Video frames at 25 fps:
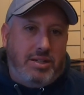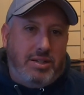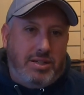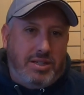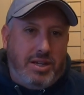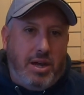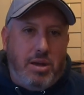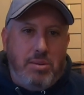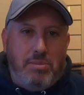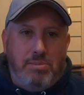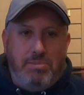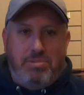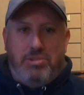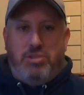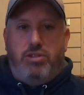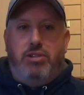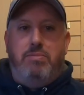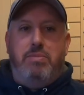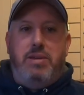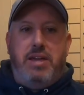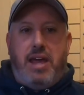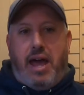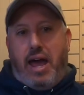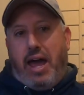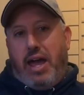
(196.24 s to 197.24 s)
don't sort of
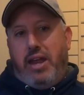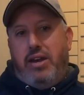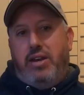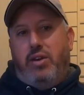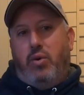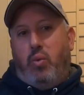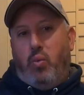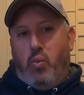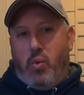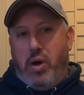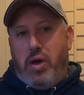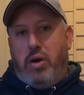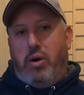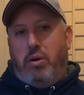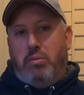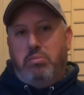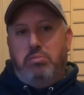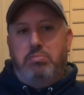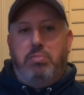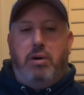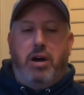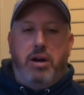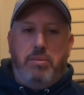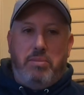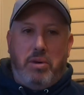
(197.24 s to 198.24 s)
be underwhelmed
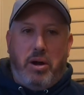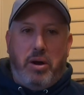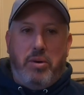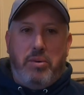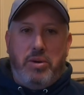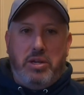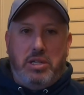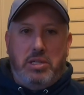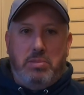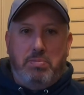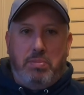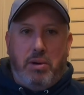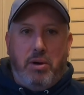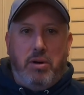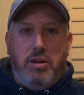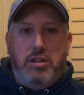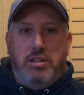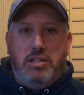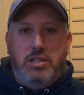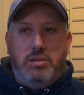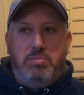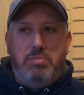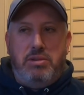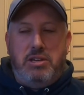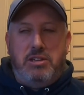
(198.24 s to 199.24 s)
by my
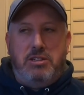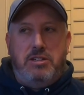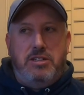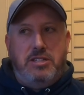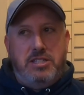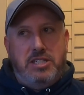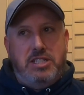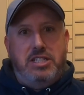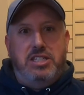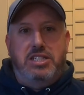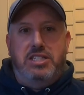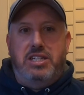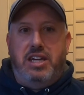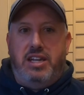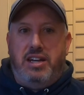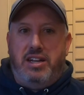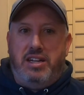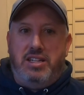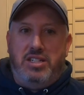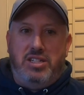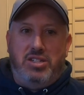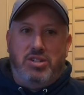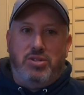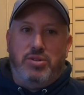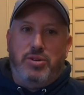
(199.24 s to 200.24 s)
response, because as I said, I
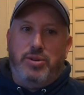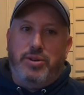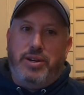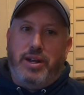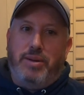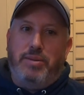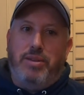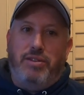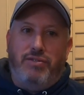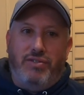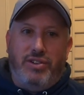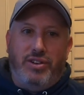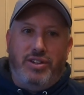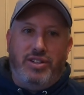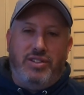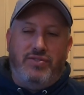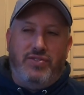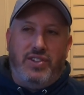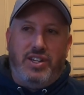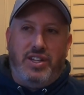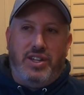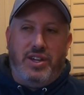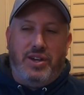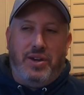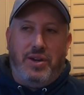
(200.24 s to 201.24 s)
screwed up the first
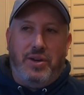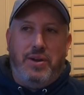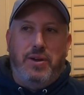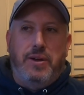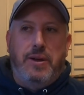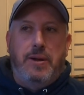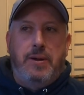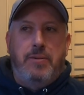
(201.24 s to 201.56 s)
video,